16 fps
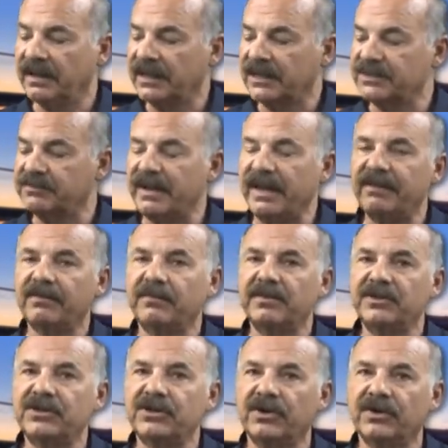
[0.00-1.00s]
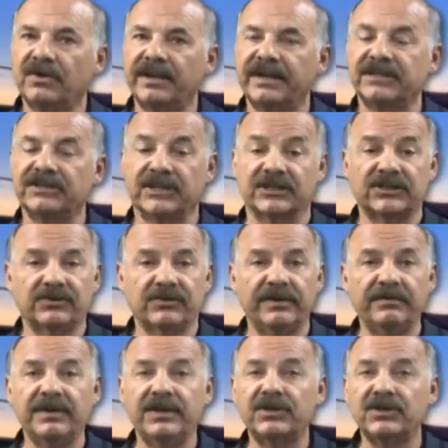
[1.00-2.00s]
It's made of a material that is
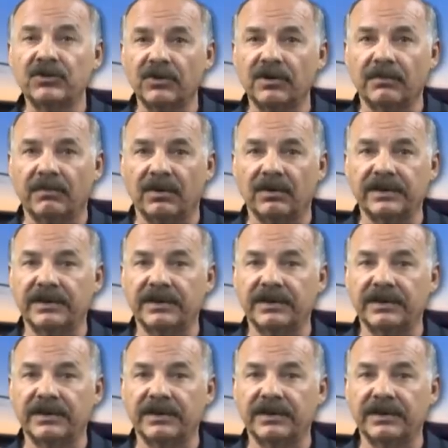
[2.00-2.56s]
extremely durable